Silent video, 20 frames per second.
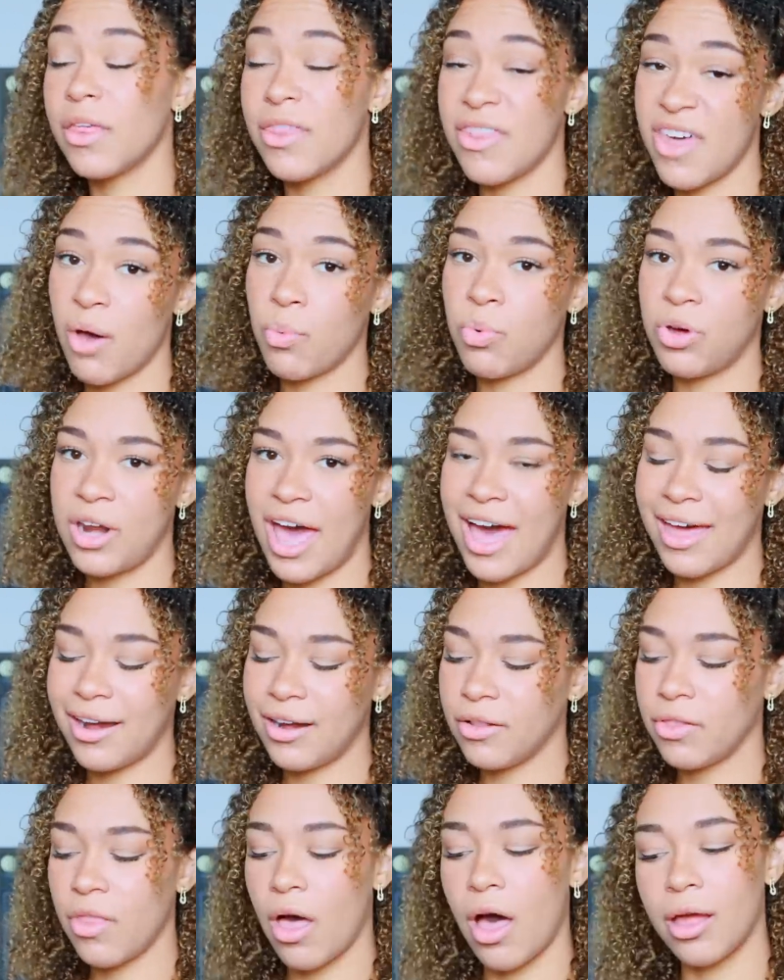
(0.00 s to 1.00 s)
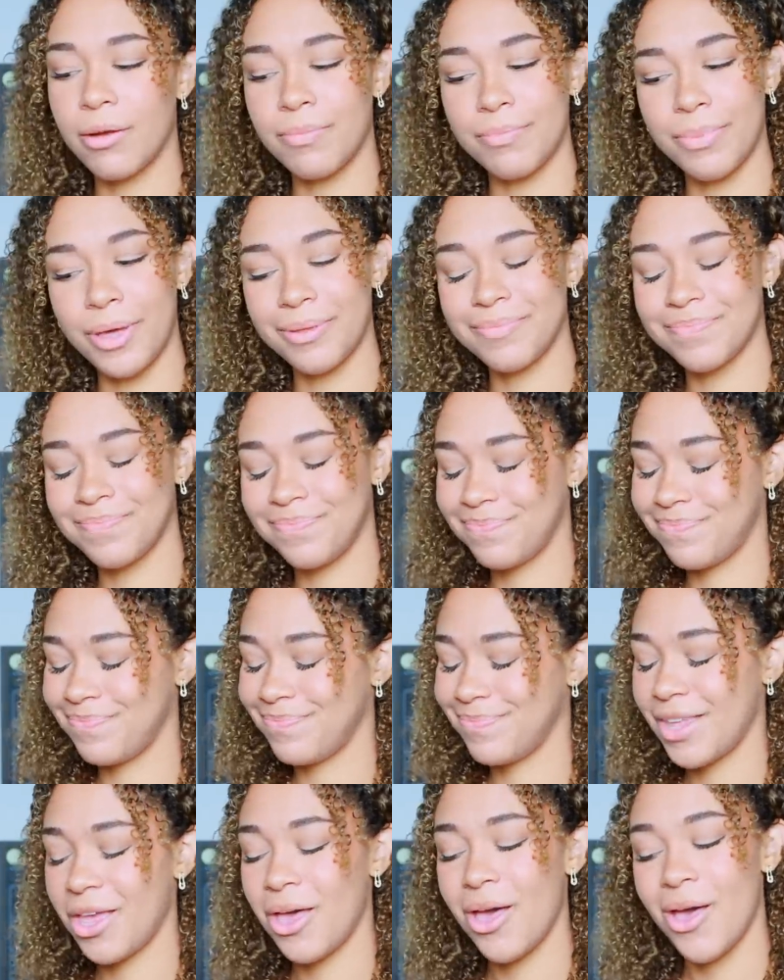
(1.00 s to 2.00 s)
That would have added a lot, but
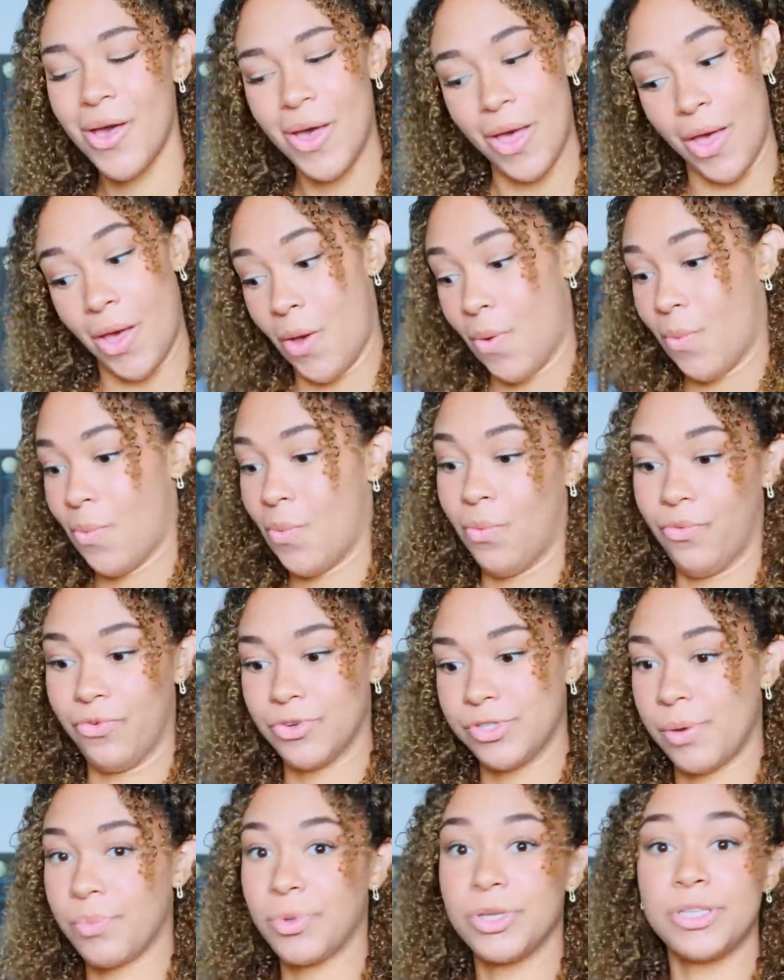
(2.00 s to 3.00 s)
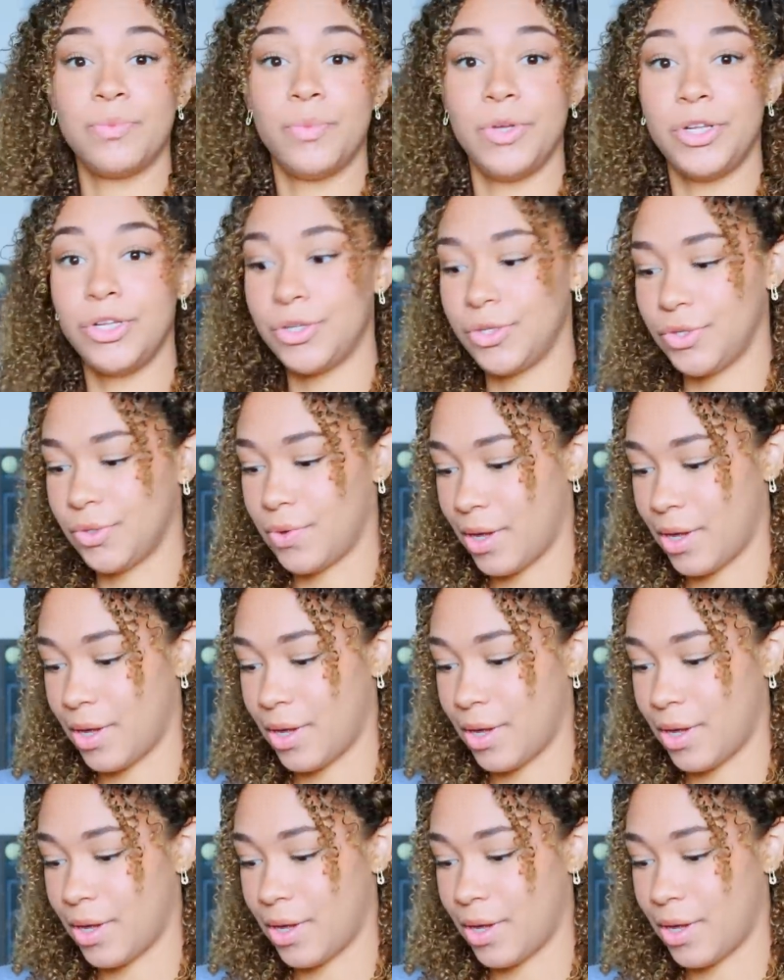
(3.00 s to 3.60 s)
for some reason we didn't do